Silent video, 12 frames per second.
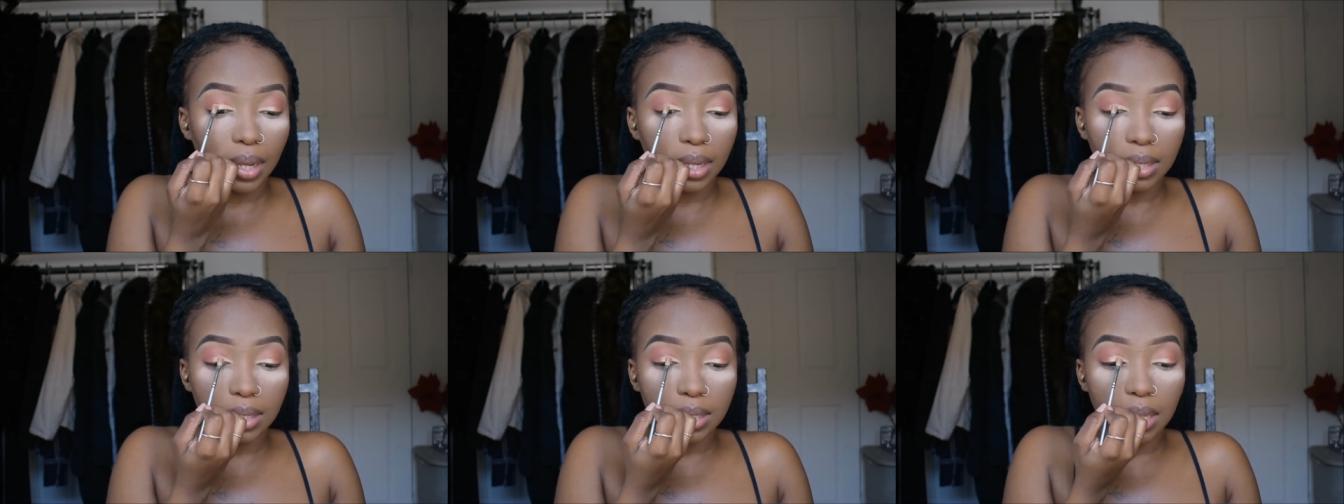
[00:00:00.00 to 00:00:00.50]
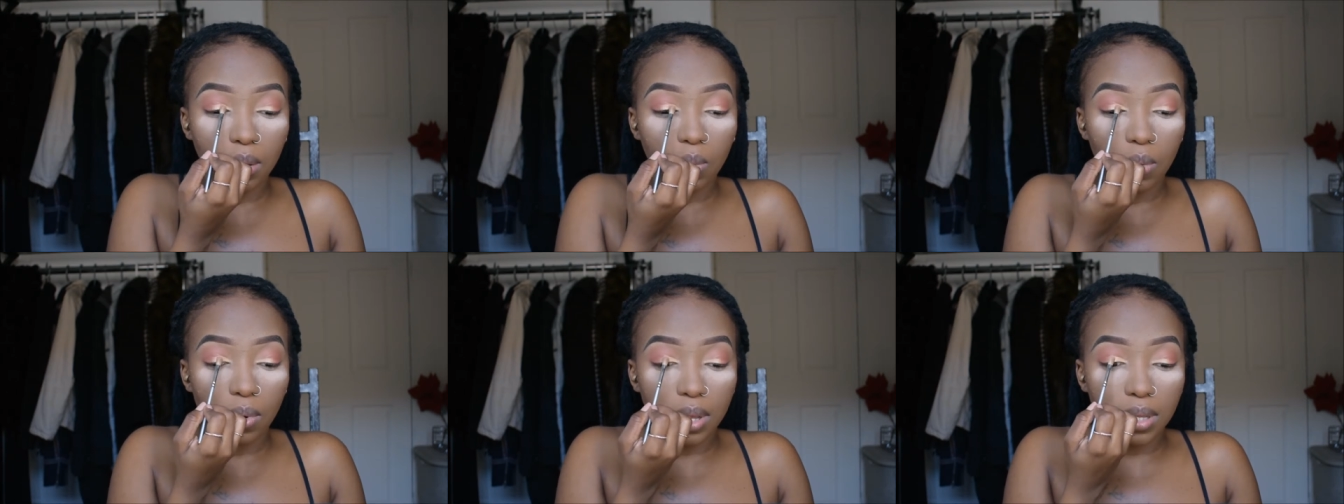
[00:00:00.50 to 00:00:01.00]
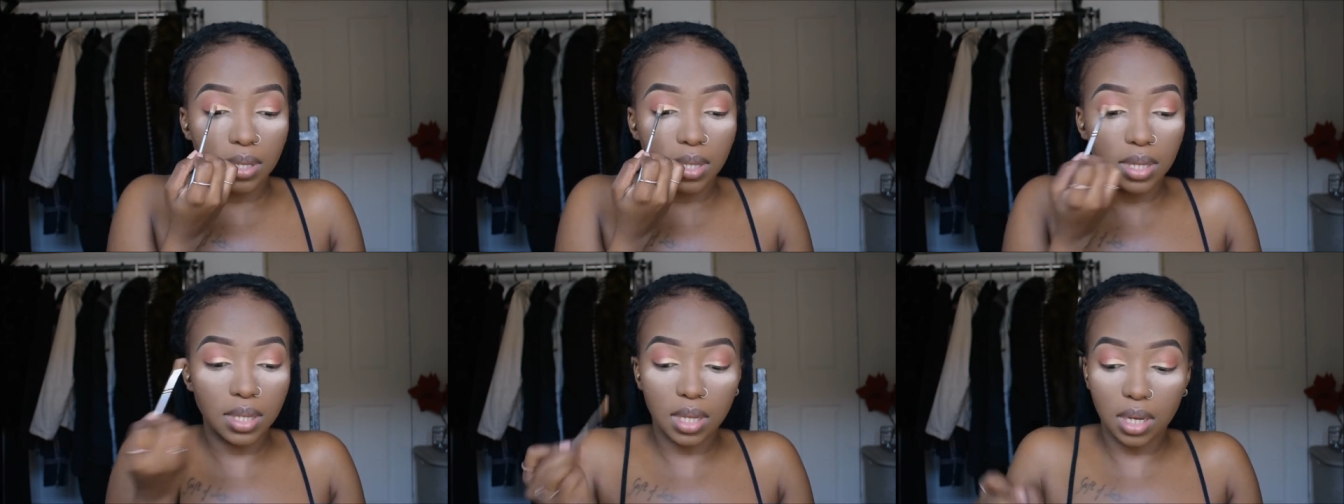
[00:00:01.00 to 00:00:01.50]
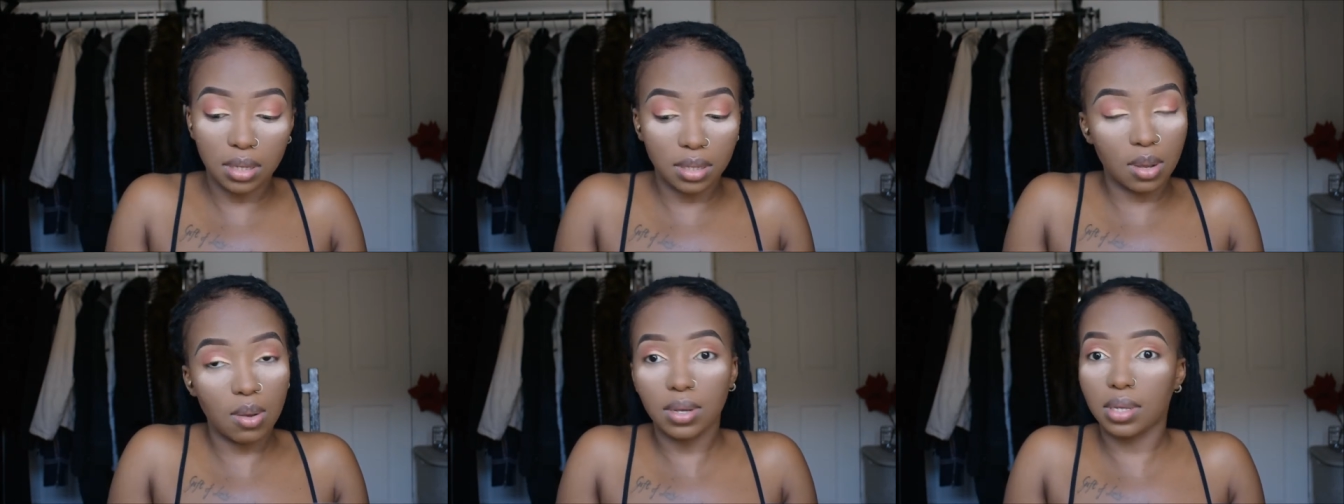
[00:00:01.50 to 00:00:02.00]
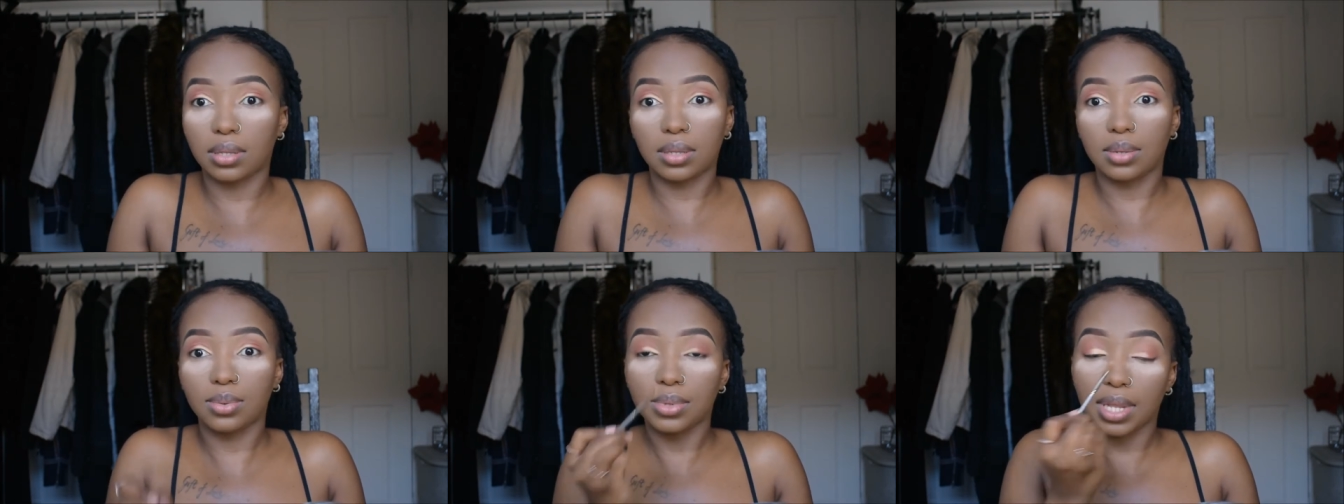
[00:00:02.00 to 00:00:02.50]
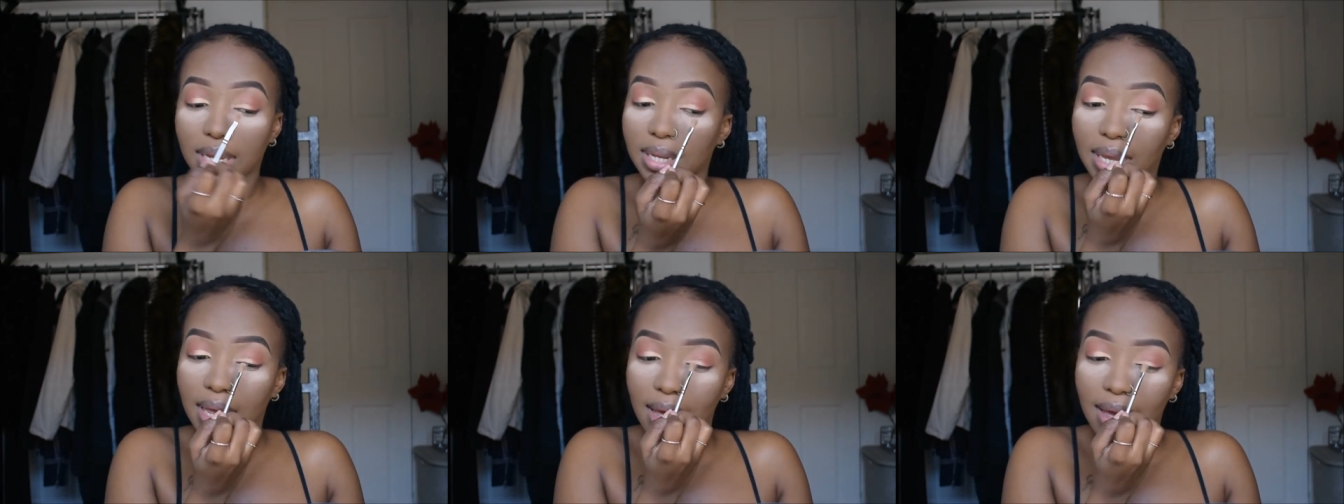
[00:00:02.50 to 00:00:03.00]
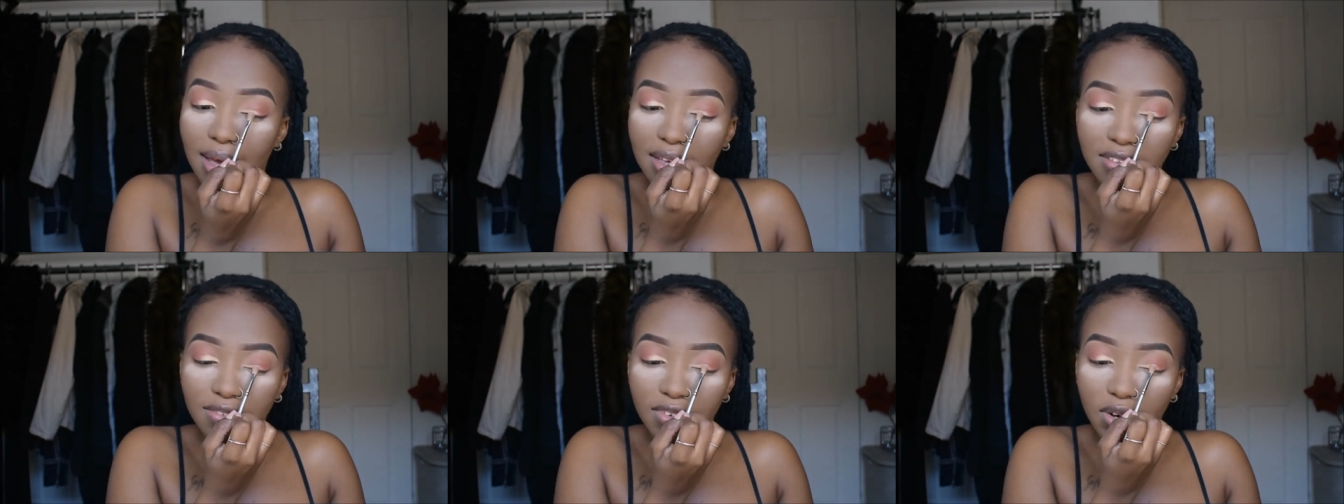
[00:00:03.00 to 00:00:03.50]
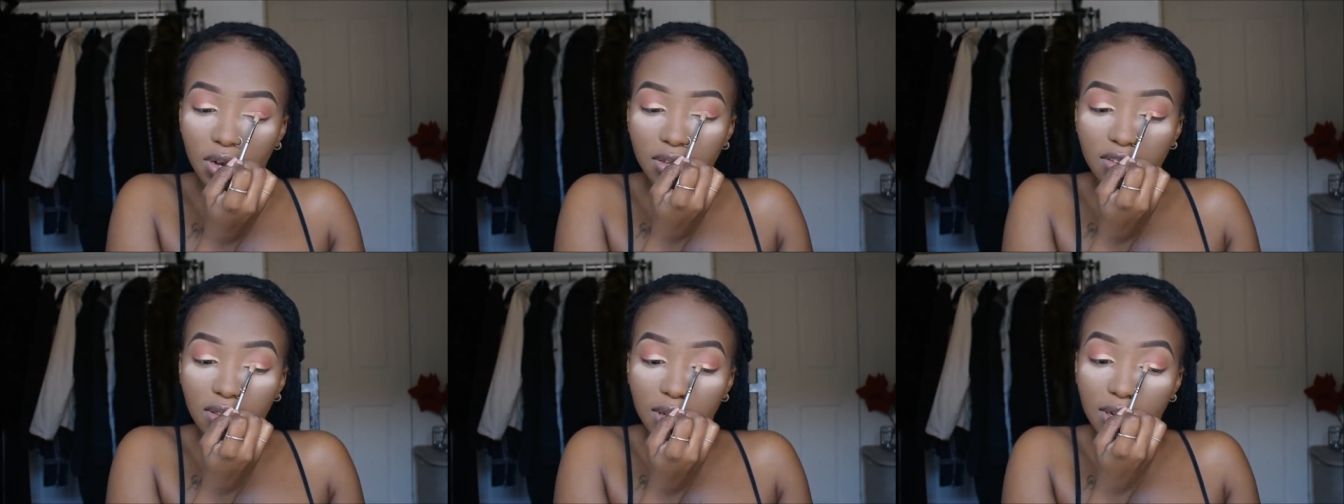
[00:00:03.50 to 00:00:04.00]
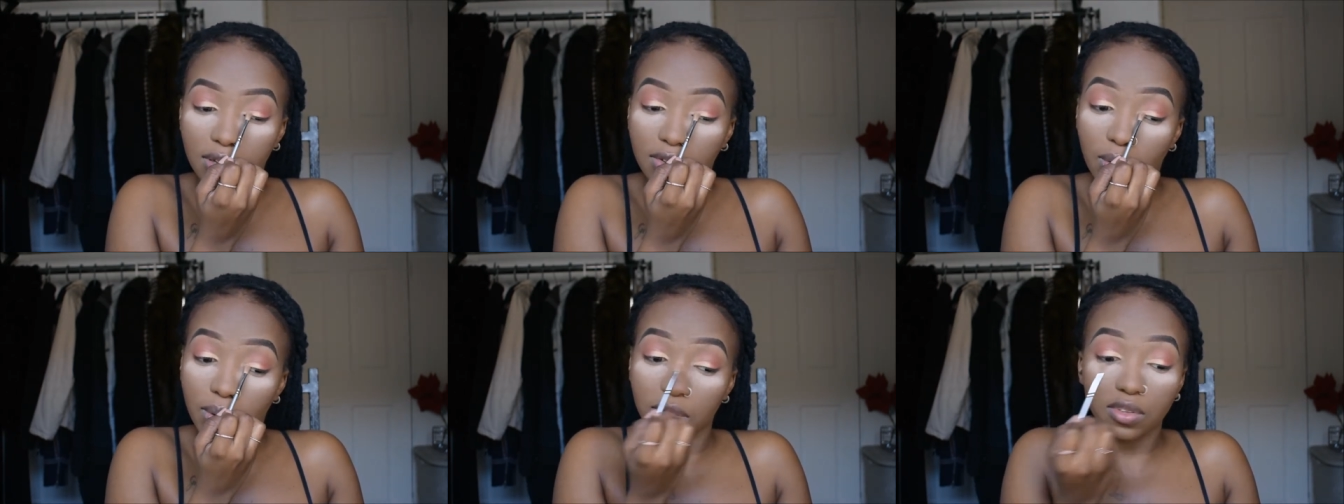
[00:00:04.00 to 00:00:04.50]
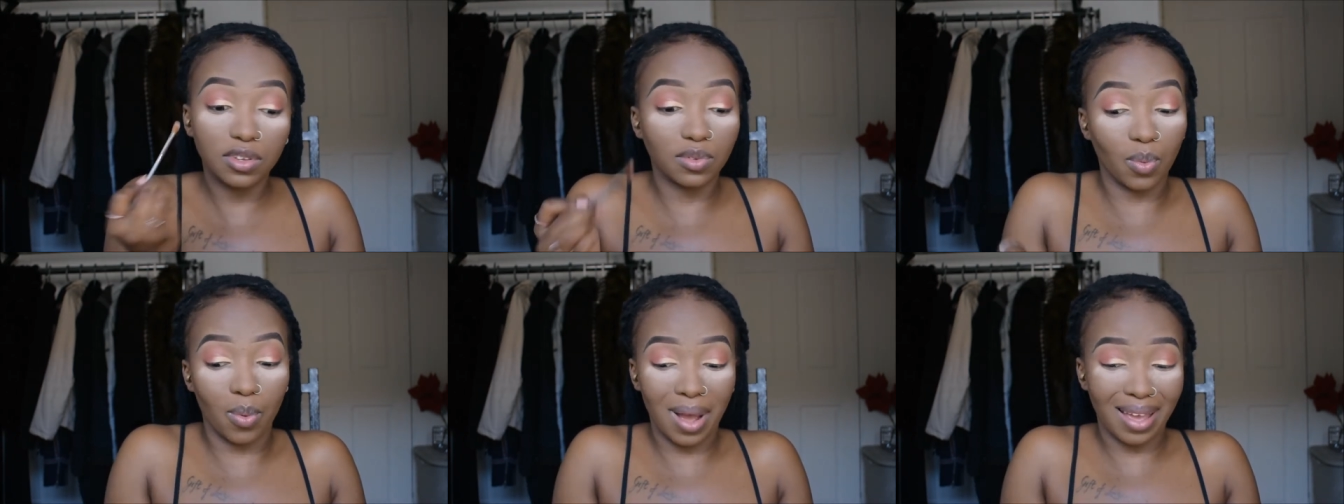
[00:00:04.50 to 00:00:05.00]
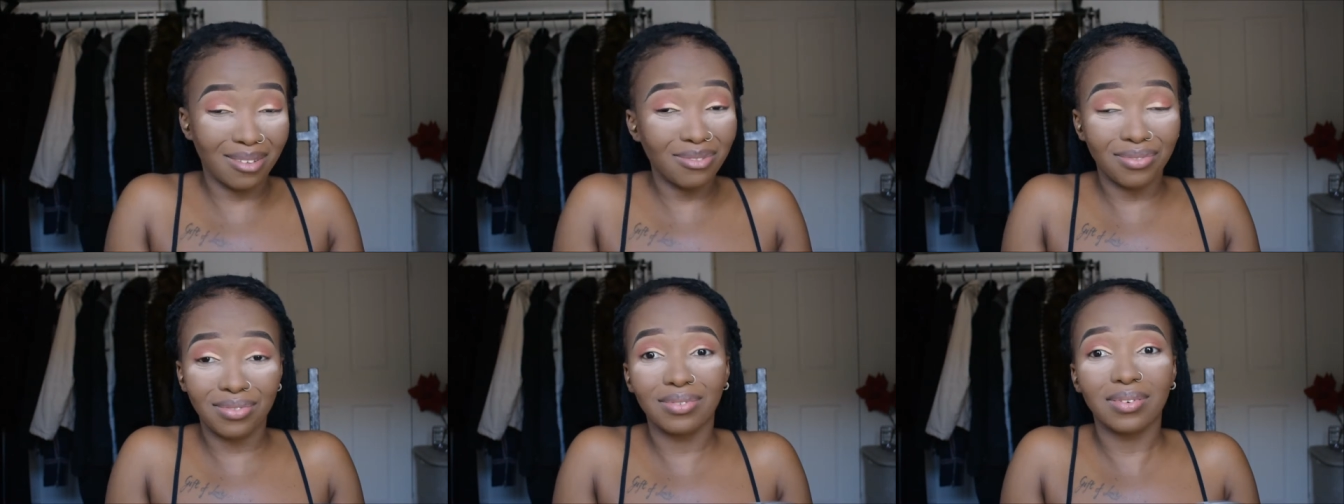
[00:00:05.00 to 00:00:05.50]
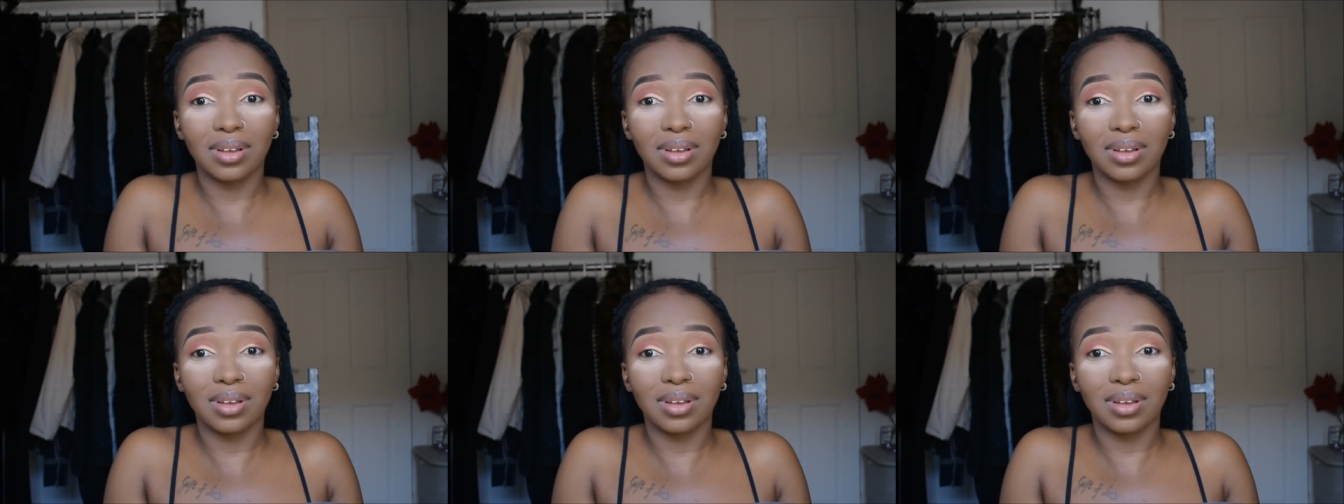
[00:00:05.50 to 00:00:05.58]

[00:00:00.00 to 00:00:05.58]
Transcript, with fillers: I was just like, who is this nigga talking to? Like, has he forgotten that he's talking to his wife?